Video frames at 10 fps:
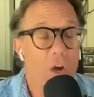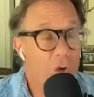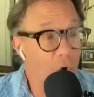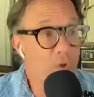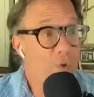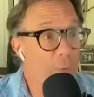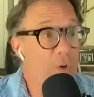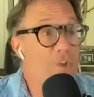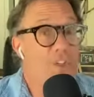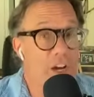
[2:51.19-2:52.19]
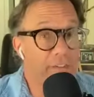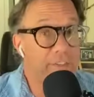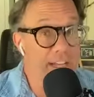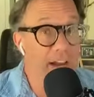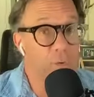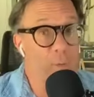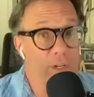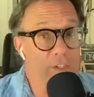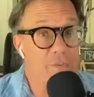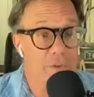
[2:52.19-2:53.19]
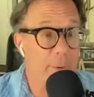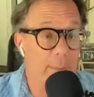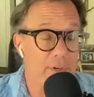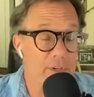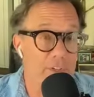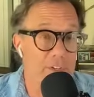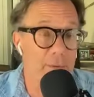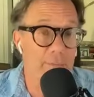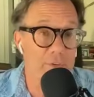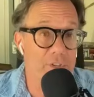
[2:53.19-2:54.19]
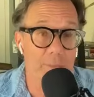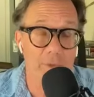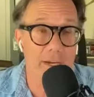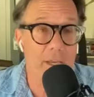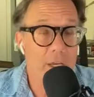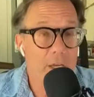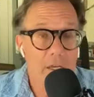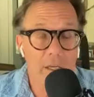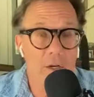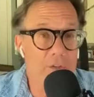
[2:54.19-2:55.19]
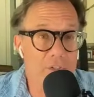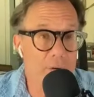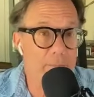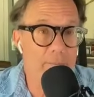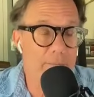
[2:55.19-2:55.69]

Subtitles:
culture war stuff never wins for the Republicans, except for some, like, you know, some